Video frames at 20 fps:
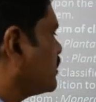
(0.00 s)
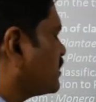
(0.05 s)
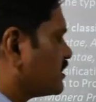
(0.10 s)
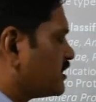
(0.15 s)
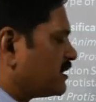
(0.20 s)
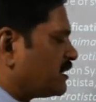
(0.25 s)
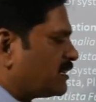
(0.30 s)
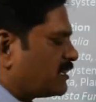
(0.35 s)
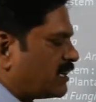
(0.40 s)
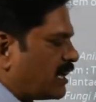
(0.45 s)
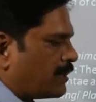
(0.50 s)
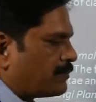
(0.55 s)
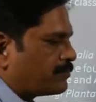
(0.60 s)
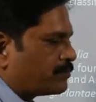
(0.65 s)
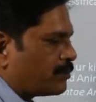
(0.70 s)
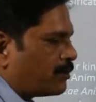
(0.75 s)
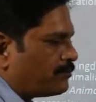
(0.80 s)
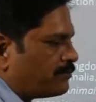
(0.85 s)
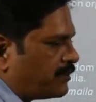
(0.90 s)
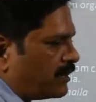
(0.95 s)
discuss the
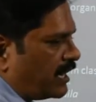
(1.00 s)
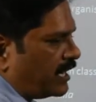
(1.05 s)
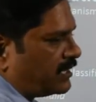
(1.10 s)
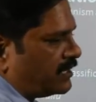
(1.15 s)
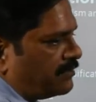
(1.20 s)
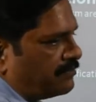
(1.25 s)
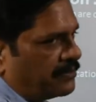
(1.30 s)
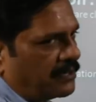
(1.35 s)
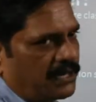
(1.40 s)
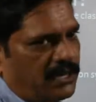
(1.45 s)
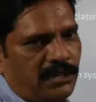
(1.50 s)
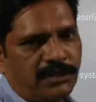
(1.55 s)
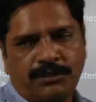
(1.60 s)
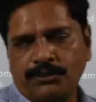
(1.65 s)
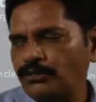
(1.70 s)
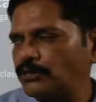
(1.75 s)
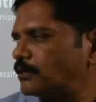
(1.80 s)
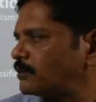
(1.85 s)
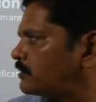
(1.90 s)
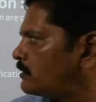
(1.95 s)
types of
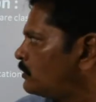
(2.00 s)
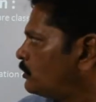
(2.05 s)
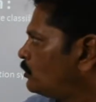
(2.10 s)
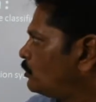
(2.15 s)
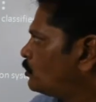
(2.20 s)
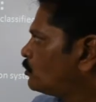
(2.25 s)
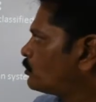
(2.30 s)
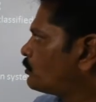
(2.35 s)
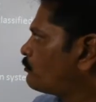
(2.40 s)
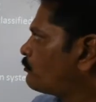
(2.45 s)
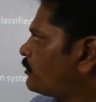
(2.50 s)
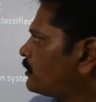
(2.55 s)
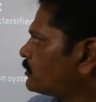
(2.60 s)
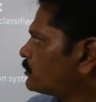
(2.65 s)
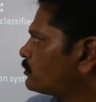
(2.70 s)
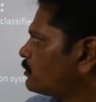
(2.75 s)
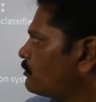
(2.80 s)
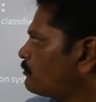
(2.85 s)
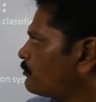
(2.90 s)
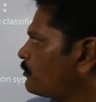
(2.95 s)
classification. So
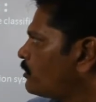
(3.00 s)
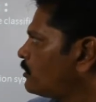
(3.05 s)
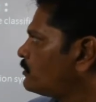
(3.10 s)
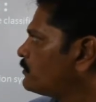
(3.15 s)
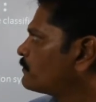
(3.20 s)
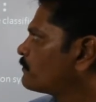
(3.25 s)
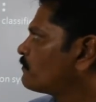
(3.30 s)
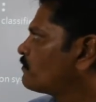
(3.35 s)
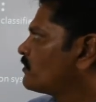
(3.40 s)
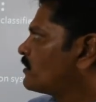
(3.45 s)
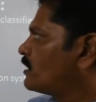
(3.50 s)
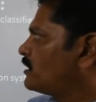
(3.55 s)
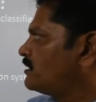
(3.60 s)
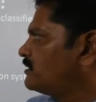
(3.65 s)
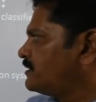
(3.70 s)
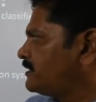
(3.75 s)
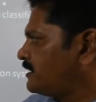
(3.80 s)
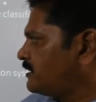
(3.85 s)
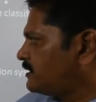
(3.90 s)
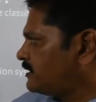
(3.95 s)
first of all,
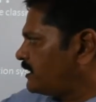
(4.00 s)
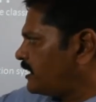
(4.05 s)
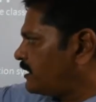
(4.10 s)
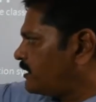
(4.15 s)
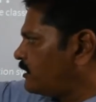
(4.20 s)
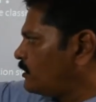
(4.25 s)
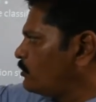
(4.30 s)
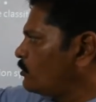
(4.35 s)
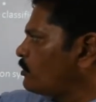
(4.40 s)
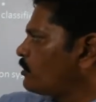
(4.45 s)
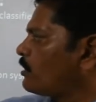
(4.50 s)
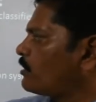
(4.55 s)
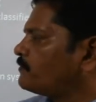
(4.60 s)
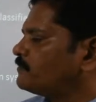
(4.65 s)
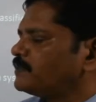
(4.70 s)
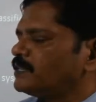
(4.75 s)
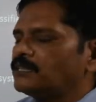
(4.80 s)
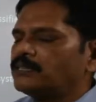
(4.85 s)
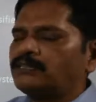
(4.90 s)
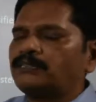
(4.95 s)
just take a look
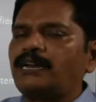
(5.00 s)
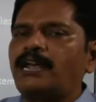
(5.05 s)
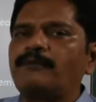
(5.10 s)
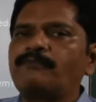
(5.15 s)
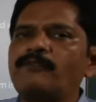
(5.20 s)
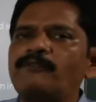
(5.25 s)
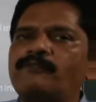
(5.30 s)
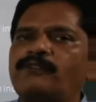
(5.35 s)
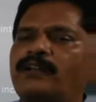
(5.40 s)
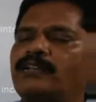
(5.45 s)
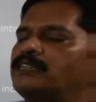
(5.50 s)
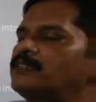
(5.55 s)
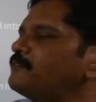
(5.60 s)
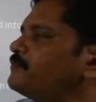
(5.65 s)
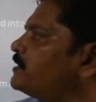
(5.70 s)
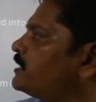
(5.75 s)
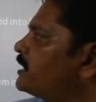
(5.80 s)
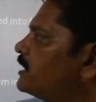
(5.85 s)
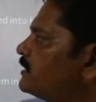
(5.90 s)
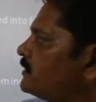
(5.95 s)
of this type of
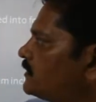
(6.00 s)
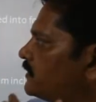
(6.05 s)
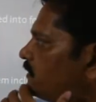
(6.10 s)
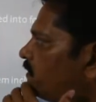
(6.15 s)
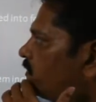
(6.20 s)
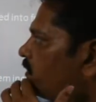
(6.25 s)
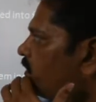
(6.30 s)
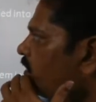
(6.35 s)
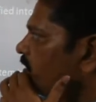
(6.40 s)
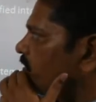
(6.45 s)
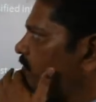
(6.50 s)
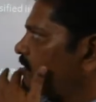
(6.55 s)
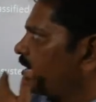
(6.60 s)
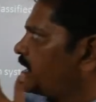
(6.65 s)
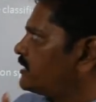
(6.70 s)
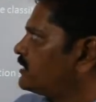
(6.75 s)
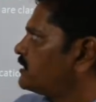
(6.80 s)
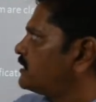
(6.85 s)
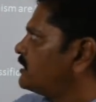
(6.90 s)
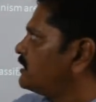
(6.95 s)
classification. So here we
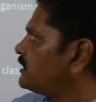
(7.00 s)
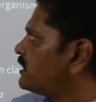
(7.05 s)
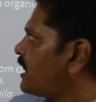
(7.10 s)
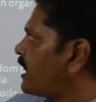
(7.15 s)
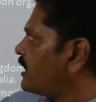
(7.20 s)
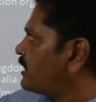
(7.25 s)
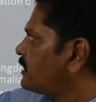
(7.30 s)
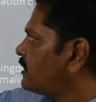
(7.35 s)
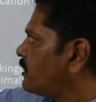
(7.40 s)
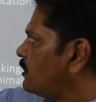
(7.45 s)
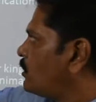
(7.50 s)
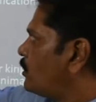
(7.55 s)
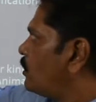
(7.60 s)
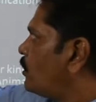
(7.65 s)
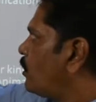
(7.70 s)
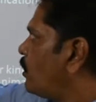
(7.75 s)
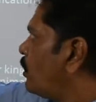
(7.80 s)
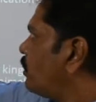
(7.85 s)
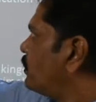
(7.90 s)
can see that